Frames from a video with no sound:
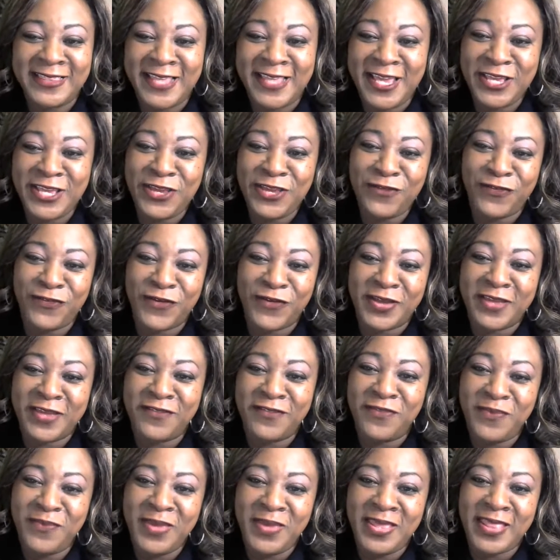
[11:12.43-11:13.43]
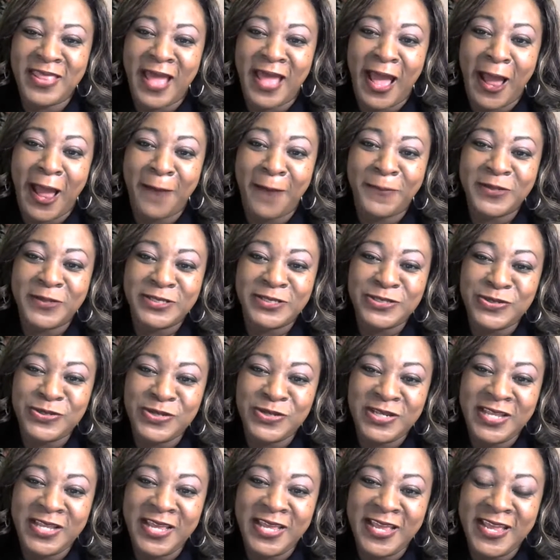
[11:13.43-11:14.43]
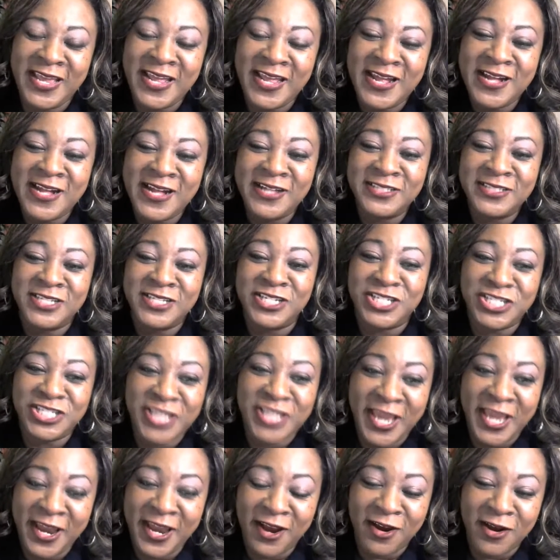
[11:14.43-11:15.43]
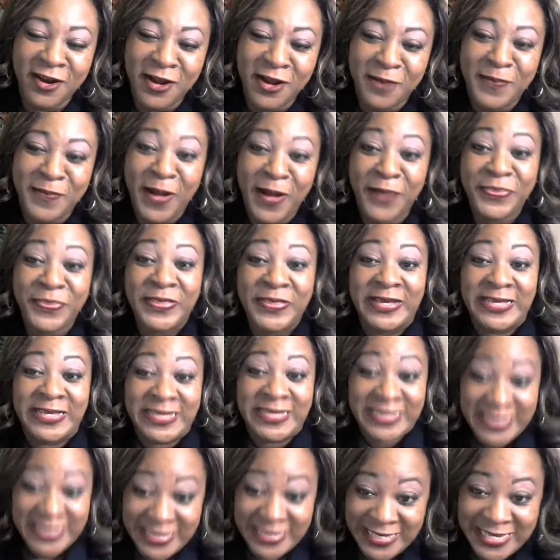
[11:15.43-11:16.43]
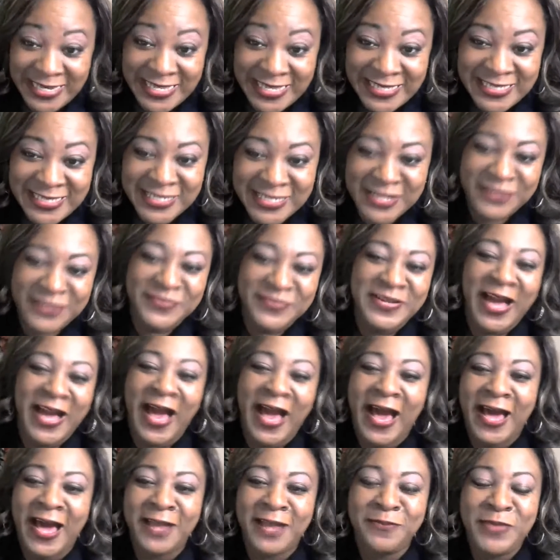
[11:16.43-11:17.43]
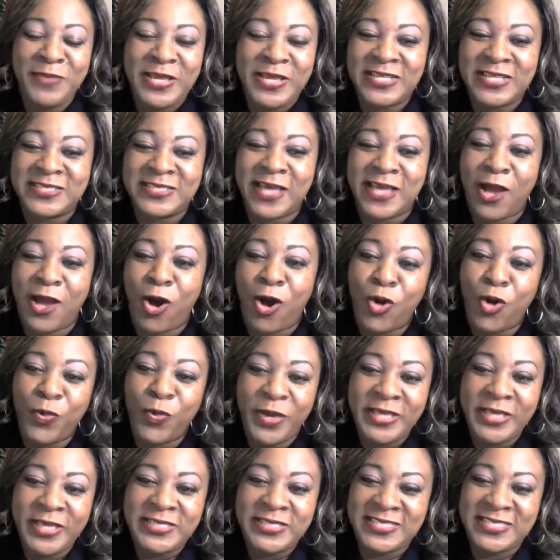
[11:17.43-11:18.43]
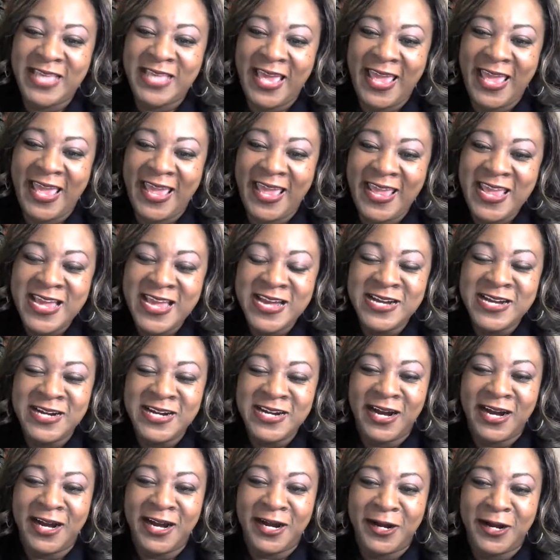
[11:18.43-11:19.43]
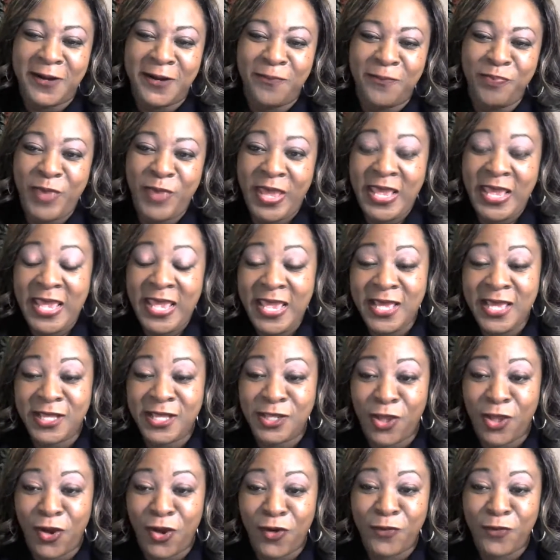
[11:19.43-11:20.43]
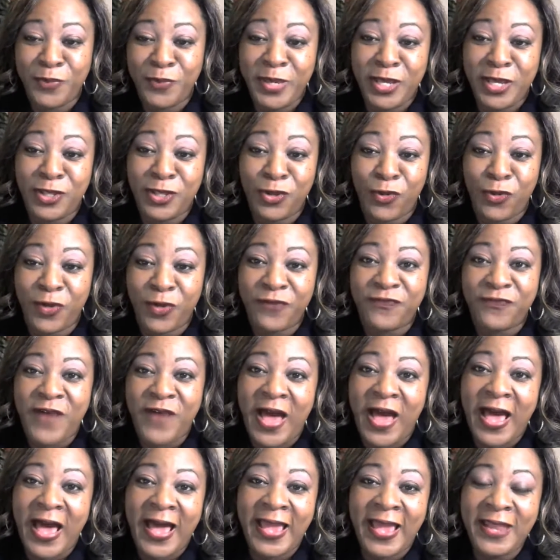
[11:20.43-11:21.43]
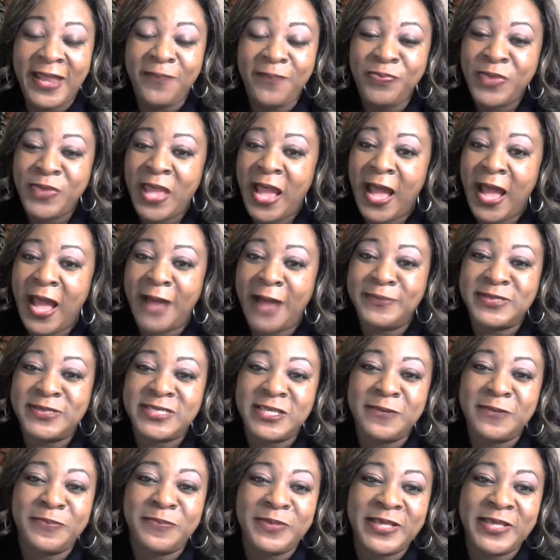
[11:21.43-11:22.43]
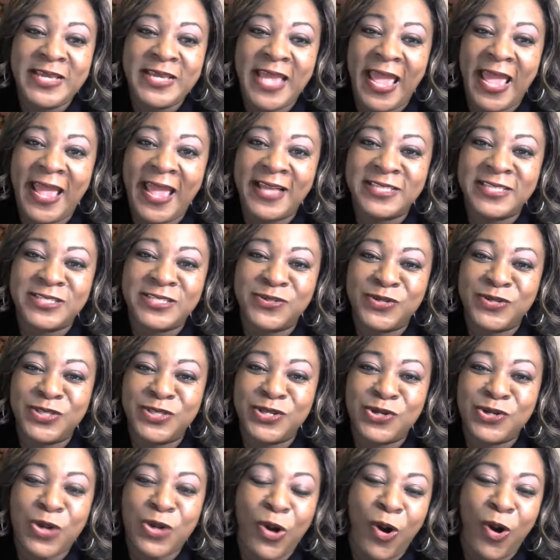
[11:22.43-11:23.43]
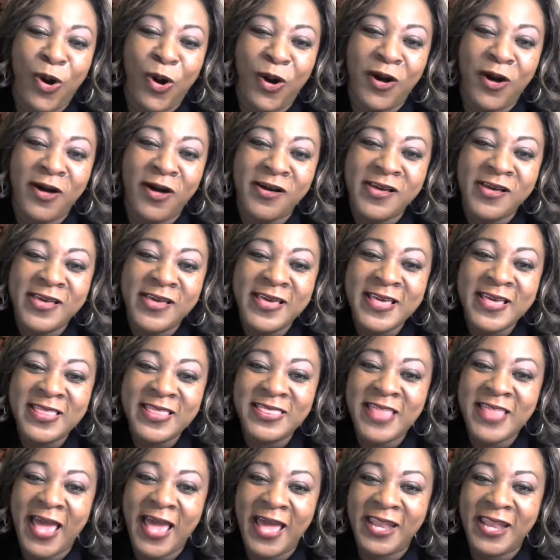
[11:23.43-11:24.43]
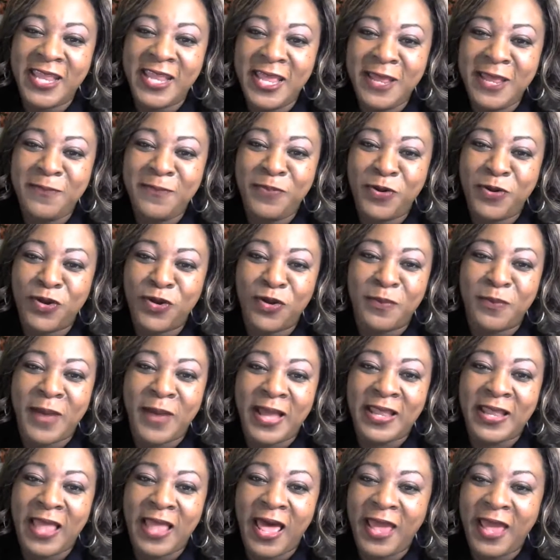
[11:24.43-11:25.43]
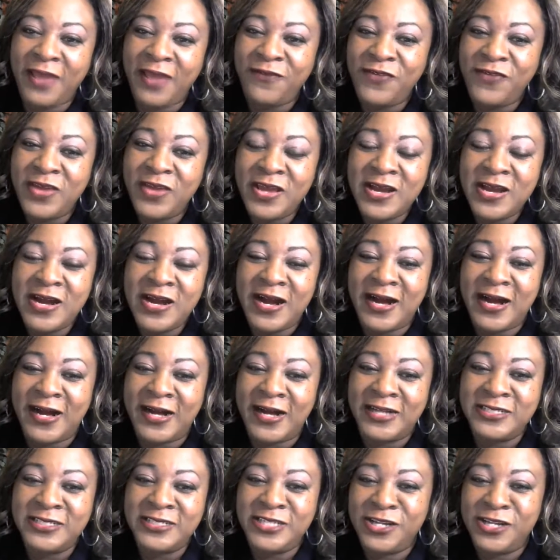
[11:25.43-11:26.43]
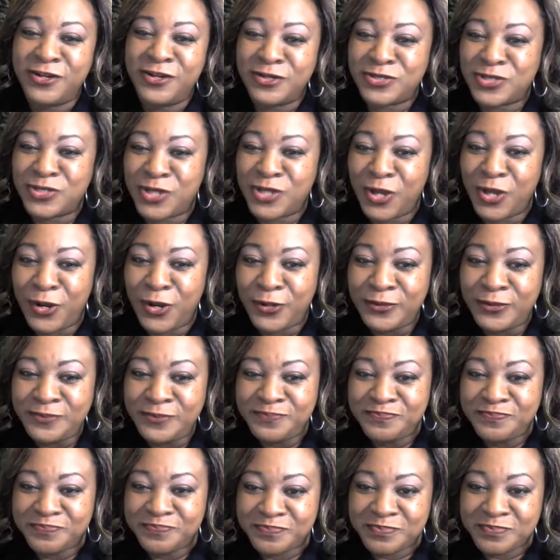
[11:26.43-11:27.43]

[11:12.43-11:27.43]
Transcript: Thank you for giving me the opportunity to share about the goodness of God, because I always say, may He alone be glorified. I'm simply answering the call that He put on my life years ago